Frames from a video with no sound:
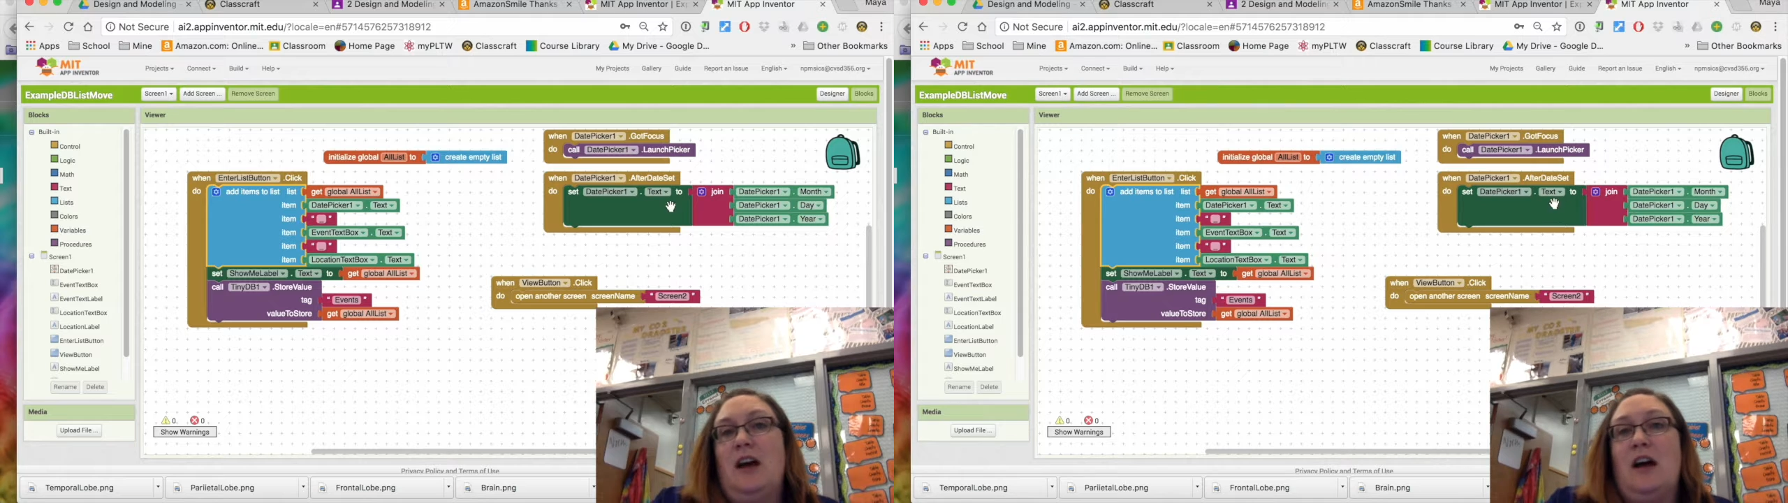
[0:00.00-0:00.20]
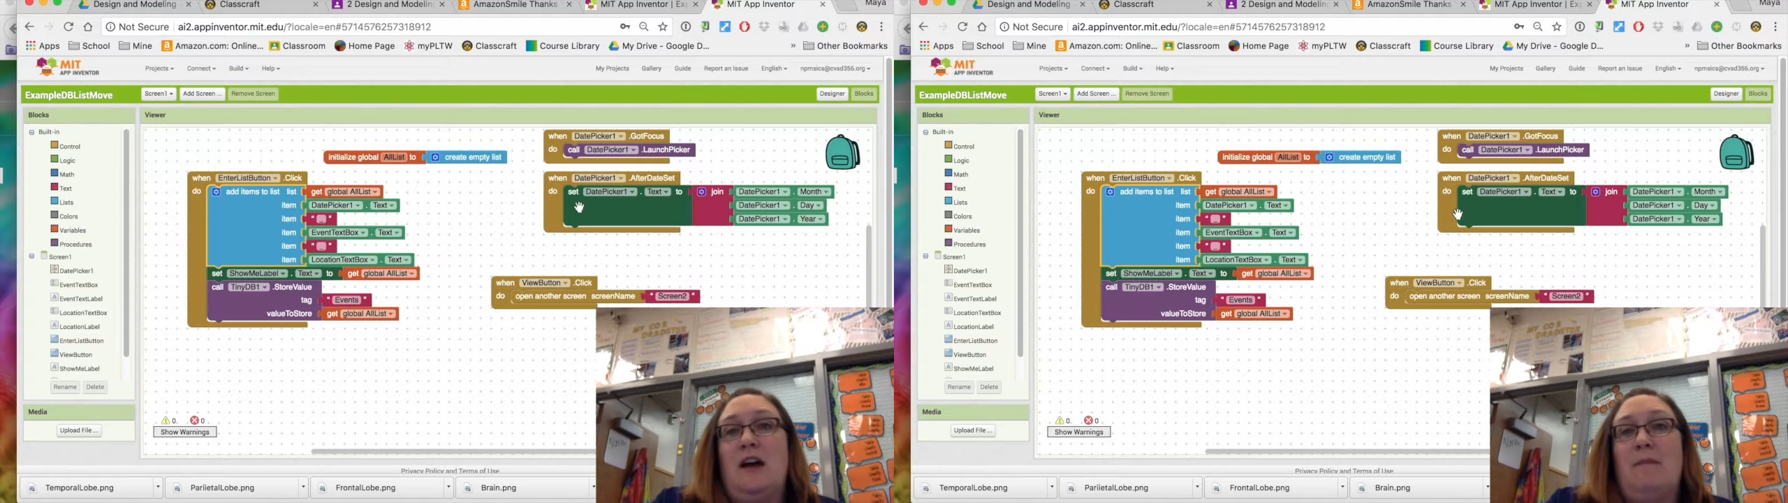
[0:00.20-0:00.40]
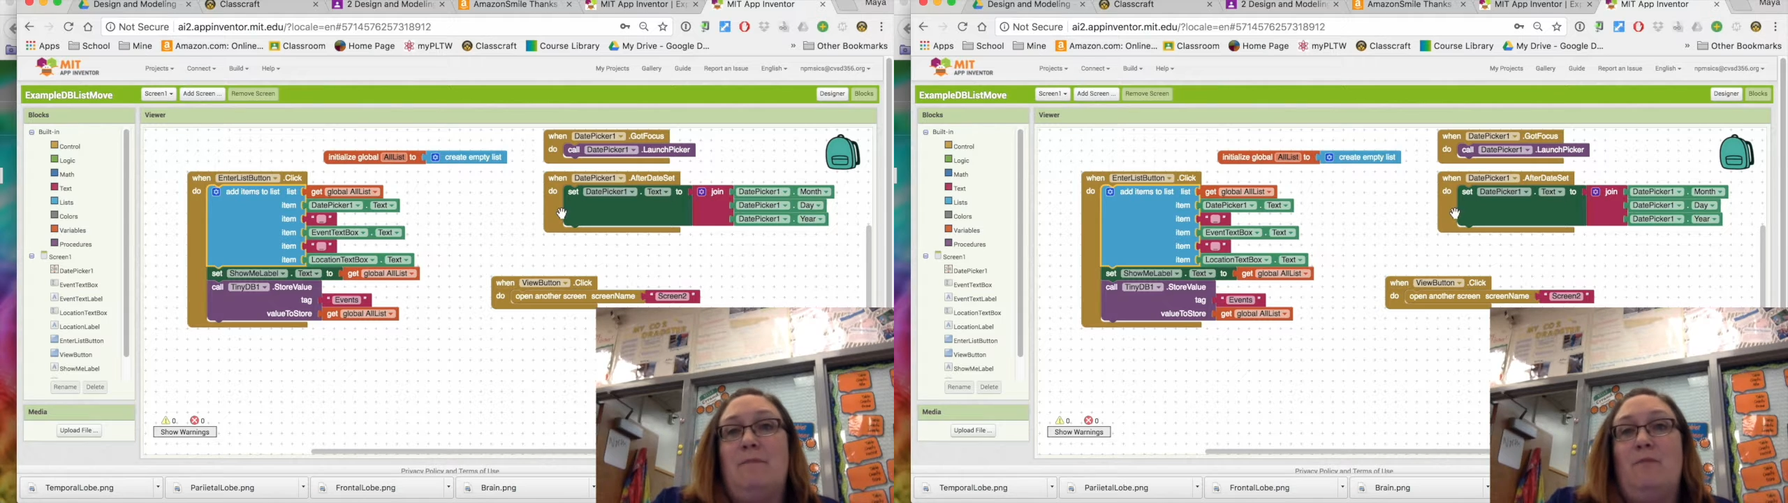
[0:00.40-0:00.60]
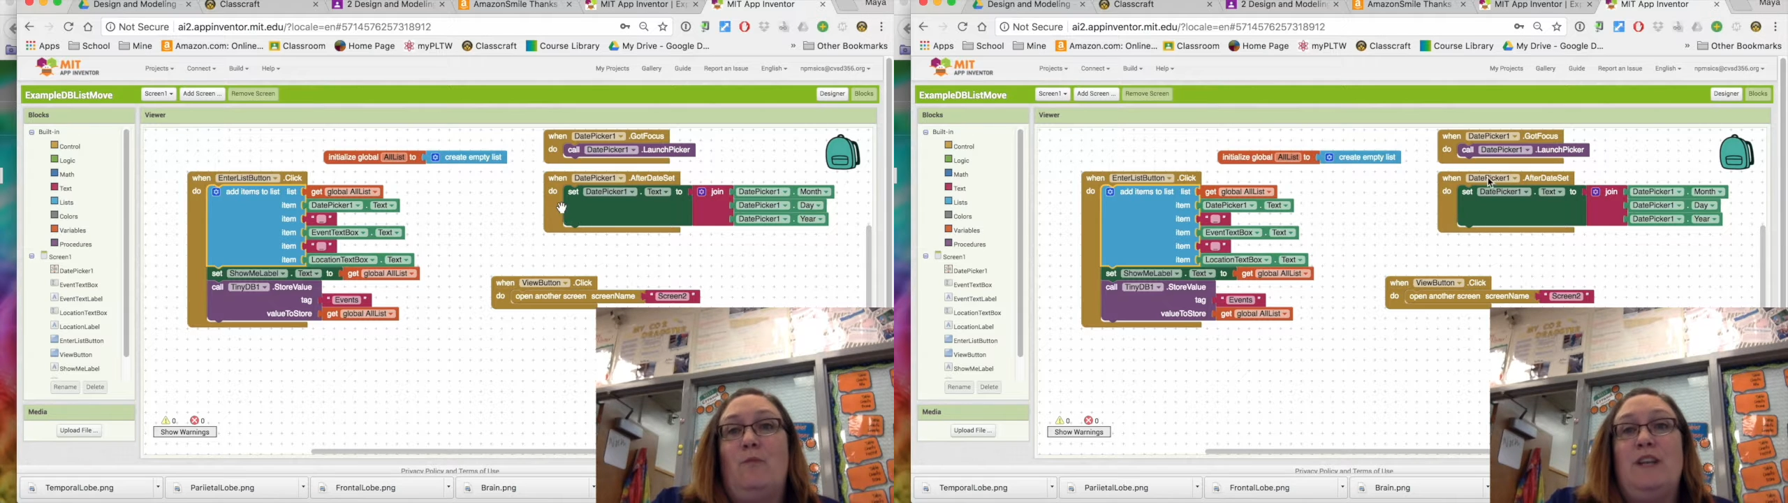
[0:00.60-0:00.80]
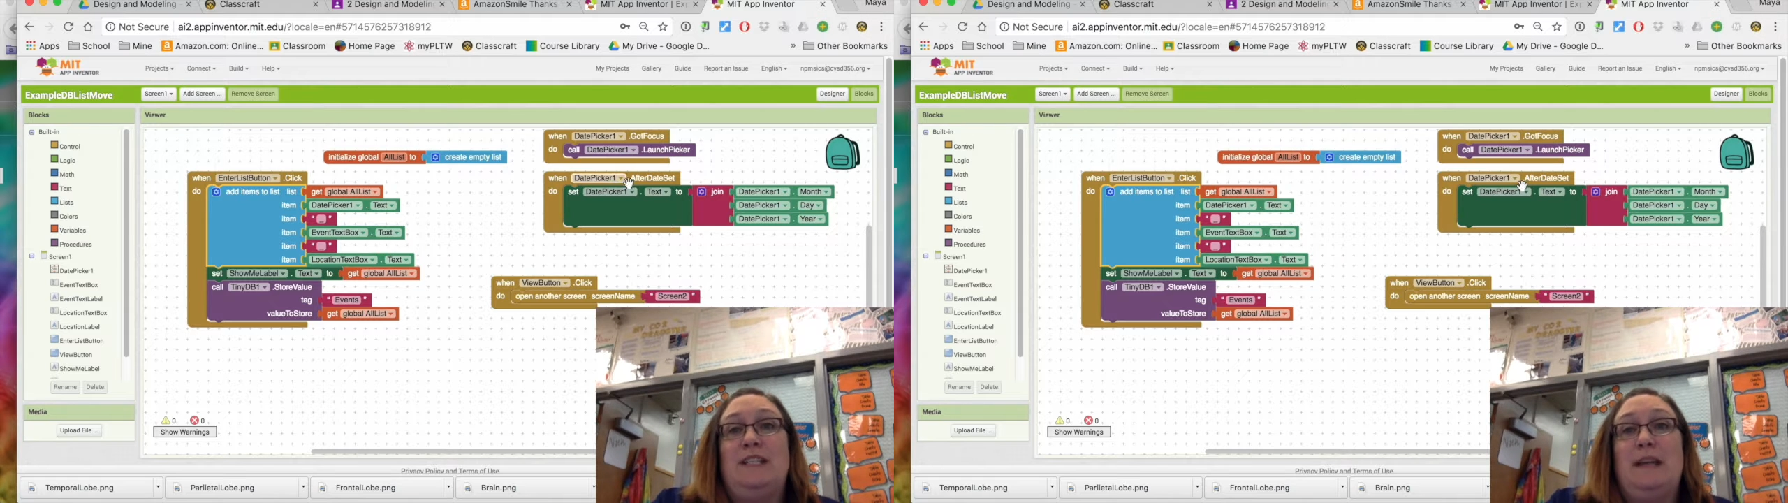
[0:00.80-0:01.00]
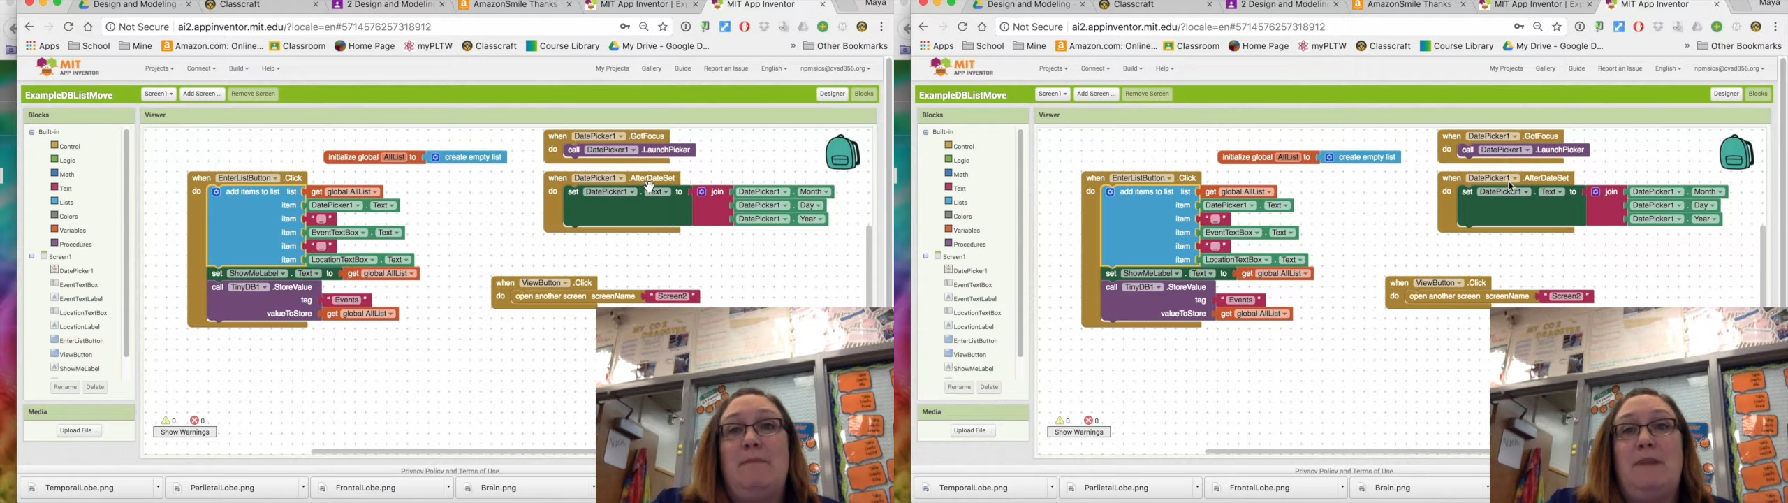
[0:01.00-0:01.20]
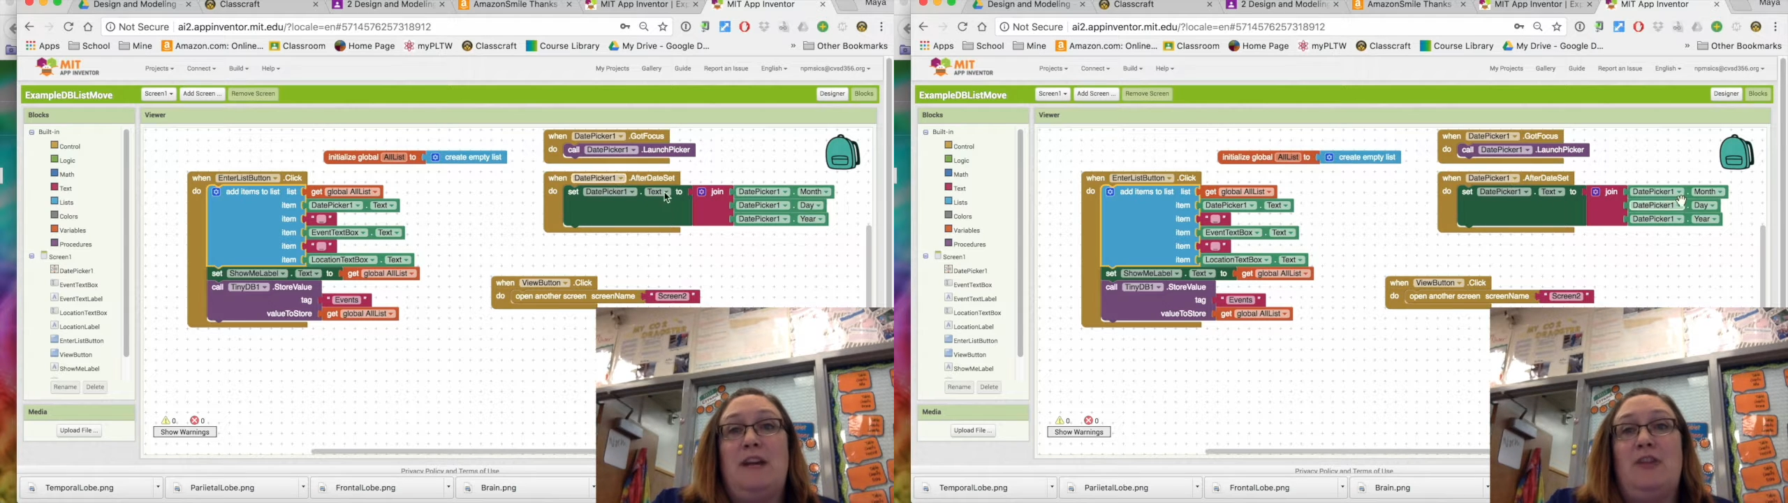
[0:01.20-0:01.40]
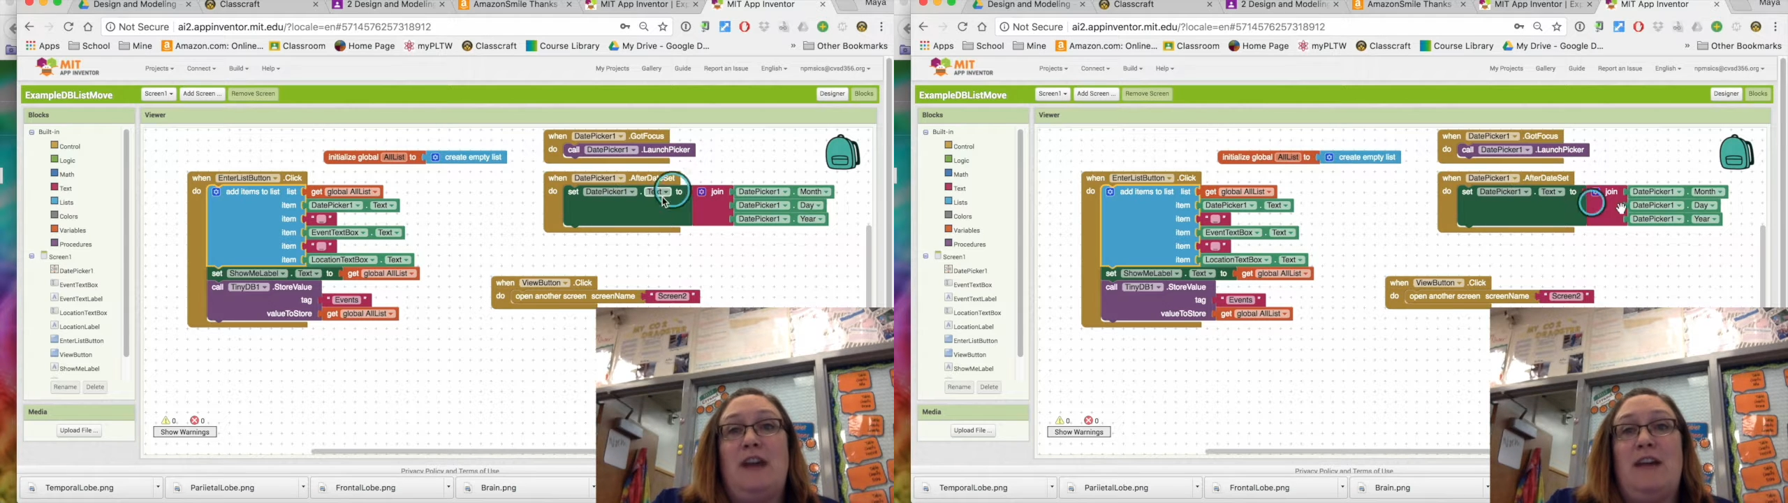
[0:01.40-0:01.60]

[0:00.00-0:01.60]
When date picker